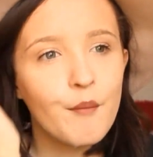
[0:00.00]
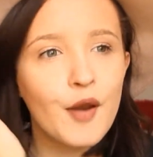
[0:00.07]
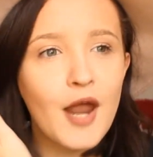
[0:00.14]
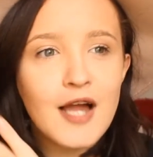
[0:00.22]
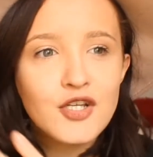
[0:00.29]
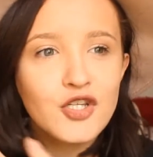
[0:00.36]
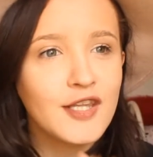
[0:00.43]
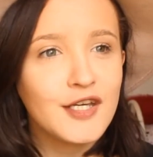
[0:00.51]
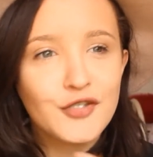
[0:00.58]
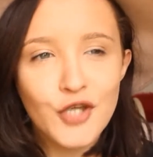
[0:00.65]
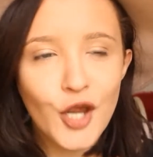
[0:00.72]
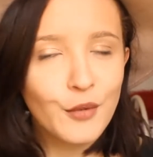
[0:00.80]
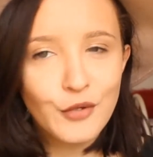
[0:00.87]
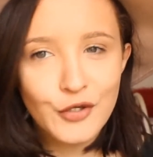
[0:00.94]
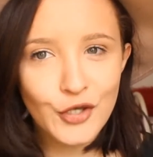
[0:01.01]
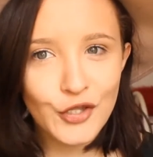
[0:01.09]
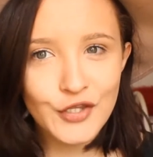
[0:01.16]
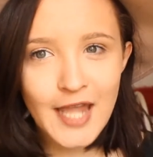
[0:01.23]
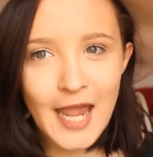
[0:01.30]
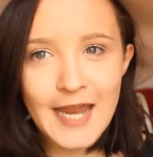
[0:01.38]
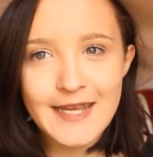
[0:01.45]
But actually that's totally not
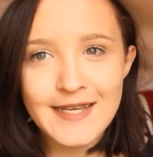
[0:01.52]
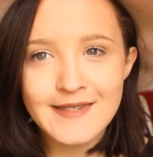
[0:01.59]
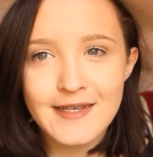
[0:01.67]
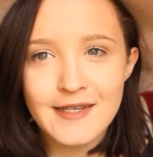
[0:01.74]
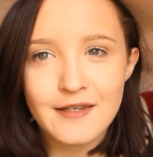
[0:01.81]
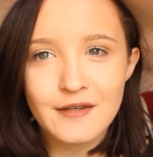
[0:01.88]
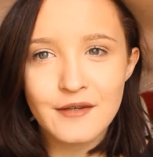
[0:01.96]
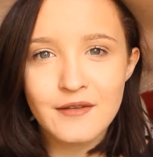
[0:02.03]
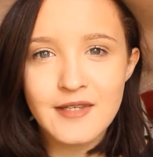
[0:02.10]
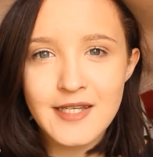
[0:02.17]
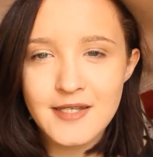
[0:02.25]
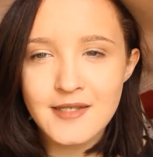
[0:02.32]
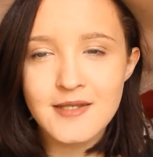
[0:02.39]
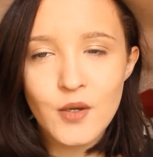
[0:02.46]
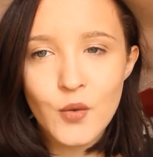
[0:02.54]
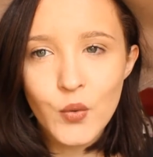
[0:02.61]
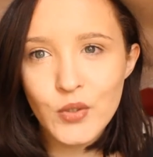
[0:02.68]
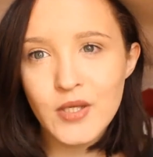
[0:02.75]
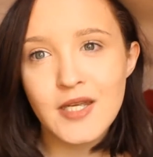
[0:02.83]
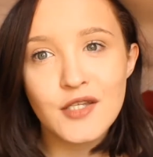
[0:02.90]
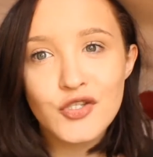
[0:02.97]
the case, and these
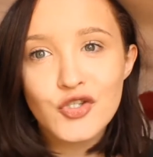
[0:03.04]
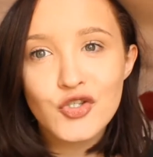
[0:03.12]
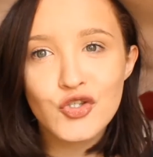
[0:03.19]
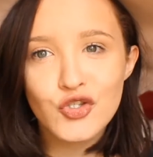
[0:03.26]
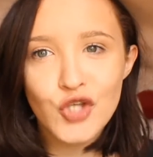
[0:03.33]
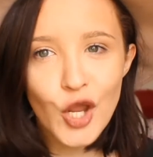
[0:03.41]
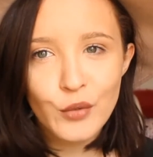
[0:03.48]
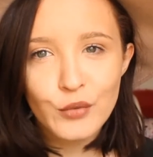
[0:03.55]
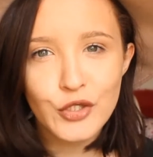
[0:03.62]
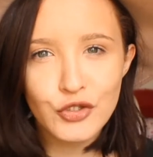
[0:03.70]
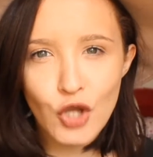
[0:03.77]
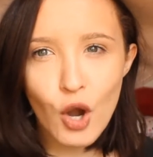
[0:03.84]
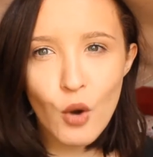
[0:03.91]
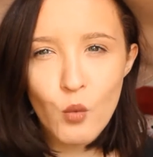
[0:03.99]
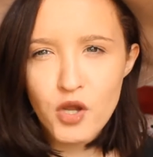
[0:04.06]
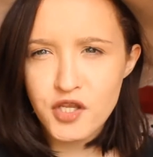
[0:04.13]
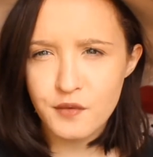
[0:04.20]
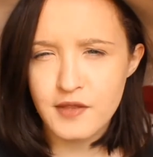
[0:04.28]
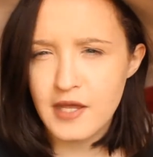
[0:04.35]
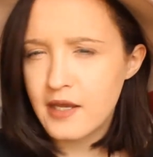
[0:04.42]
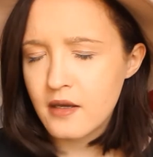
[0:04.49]
queens are just totally not what
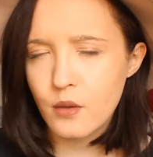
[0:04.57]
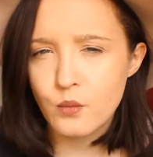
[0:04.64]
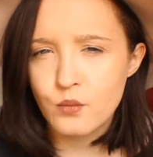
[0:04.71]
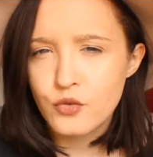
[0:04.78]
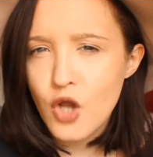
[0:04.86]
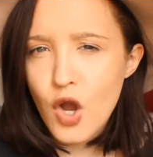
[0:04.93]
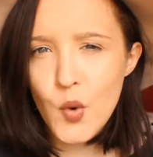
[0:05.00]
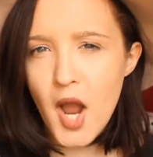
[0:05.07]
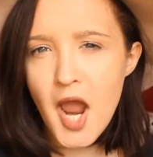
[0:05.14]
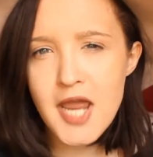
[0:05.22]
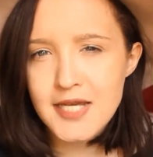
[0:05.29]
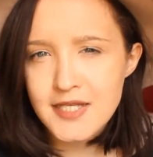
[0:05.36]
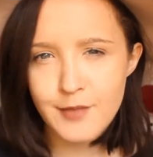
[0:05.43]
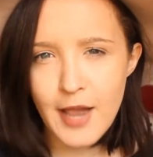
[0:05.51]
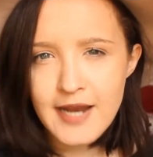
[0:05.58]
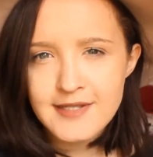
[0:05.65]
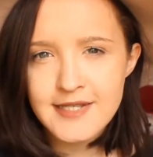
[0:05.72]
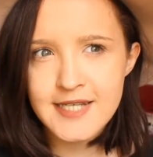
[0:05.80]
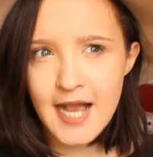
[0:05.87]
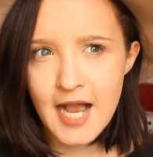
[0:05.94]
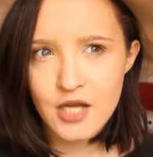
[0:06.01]
you think and not what I
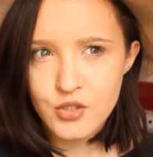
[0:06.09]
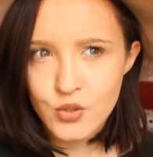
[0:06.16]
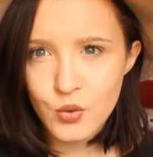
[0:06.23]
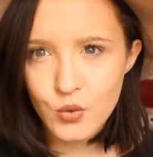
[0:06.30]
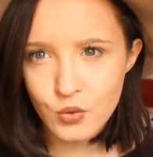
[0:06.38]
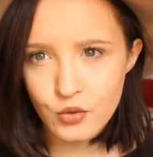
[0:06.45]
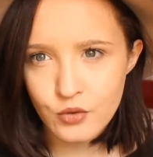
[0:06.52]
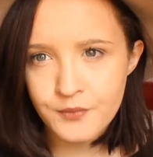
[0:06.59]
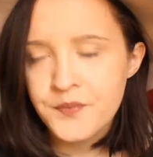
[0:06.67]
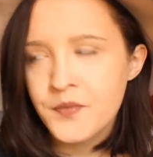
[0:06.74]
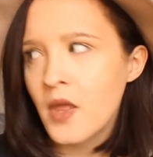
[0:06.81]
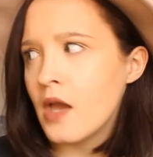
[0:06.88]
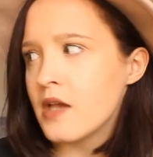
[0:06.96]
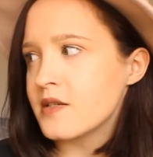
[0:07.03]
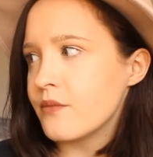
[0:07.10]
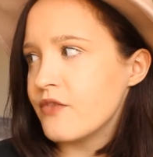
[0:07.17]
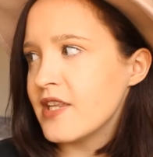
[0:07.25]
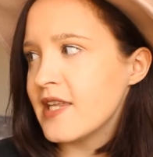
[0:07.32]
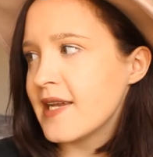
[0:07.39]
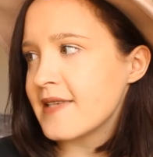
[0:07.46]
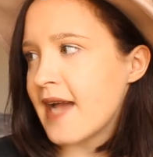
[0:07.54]
expected at all. So I'm
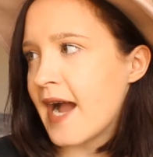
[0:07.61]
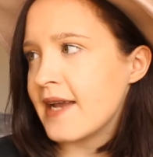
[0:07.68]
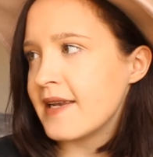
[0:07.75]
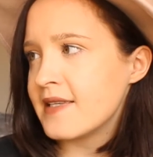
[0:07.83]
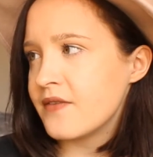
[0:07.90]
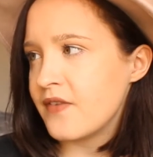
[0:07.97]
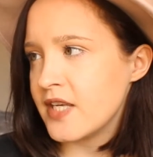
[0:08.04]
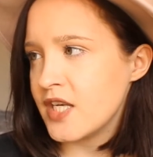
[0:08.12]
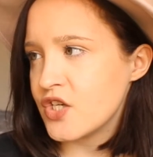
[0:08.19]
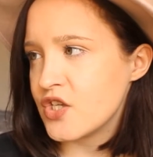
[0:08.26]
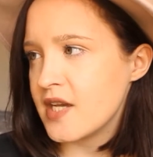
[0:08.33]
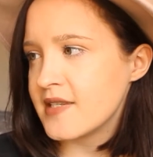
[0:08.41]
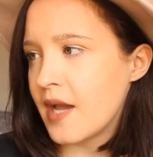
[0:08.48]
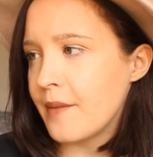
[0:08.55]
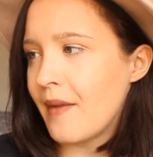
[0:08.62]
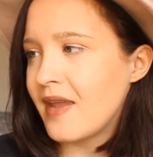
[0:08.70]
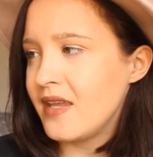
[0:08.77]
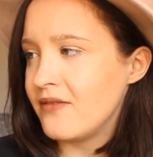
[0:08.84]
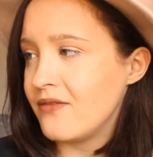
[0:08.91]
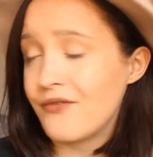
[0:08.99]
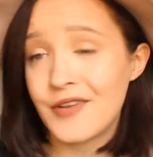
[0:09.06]
really excited to finish this. I
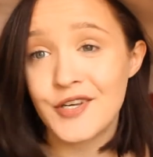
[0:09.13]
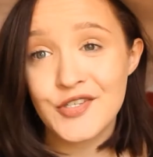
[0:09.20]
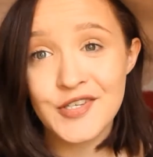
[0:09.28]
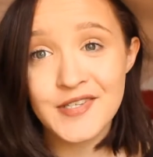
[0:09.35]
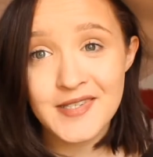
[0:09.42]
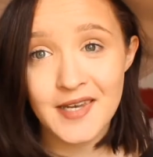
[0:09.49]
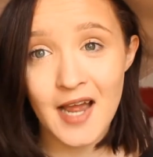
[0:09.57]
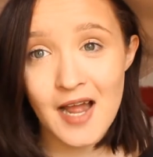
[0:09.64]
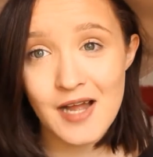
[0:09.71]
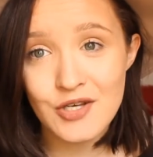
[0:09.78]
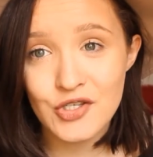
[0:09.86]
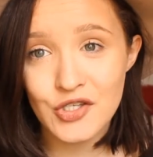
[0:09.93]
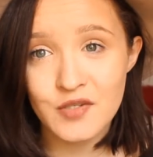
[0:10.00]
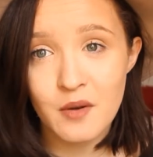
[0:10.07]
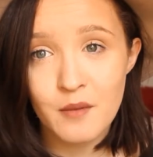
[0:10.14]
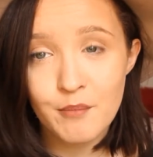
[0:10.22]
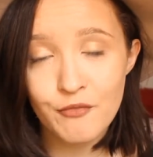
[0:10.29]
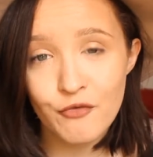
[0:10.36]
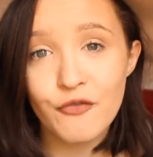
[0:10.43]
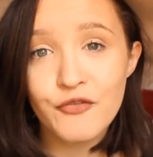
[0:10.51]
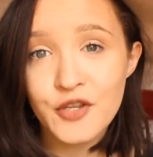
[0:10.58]
may even finish this tonight actually, so
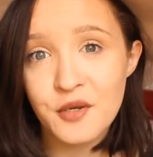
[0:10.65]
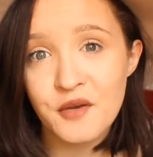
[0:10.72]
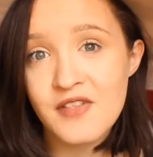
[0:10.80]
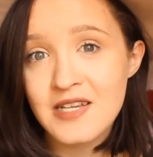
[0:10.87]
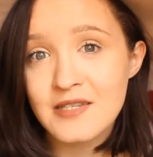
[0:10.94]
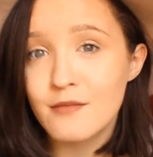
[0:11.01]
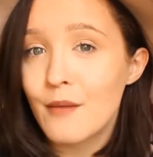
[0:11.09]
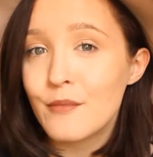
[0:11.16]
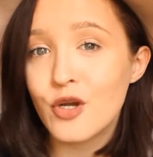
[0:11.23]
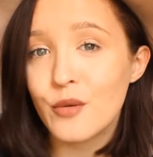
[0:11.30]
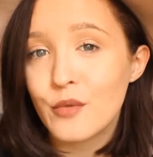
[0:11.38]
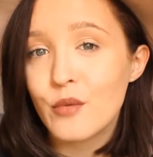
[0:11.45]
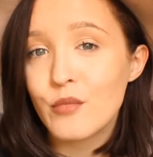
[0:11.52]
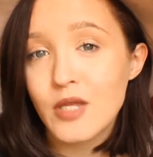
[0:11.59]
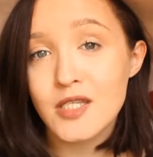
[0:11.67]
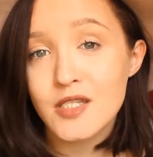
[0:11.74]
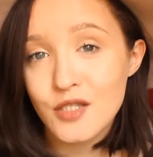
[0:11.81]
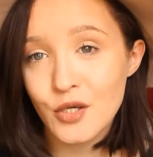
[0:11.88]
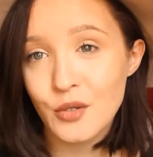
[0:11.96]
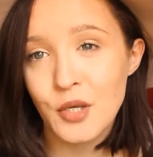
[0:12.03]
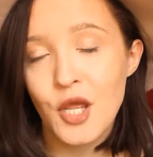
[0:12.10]
a review of this might be coming up really
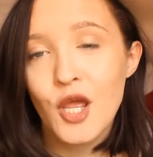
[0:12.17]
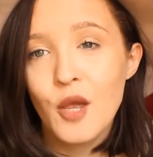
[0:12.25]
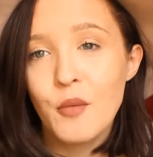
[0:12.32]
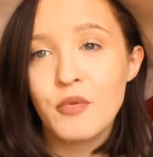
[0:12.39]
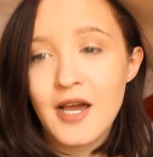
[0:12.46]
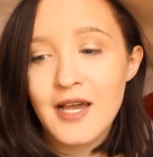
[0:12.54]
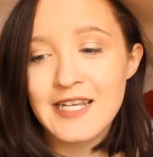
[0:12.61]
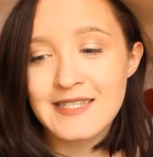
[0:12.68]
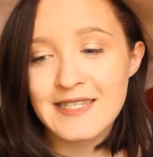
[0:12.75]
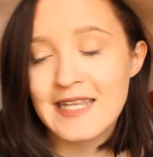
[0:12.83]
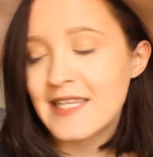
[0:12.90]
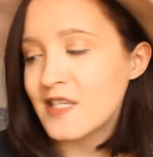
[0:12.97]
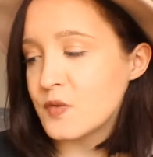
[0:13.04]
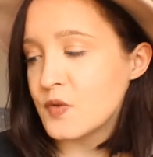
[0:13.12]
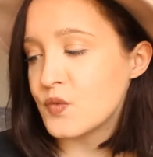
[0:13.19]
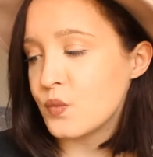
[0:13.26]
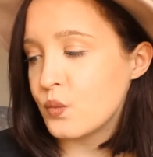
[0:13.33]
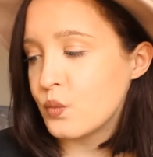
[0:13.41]
soon. But as I say, this was